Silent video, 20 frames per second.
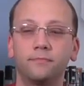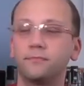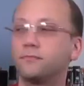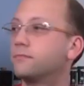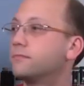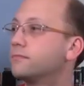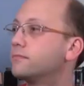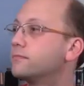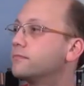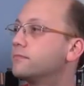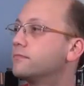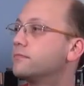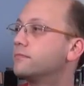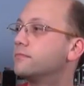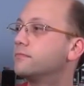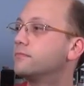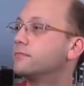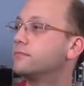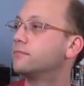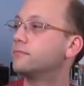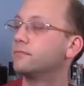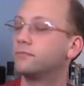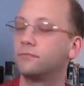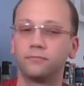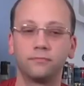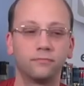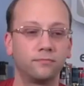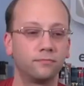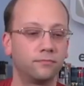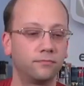
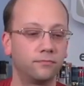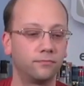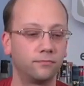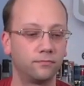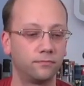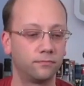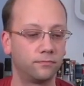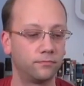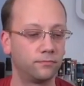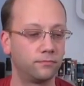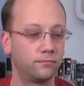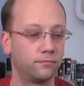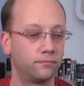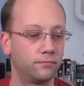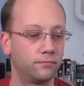The person shown says nothing.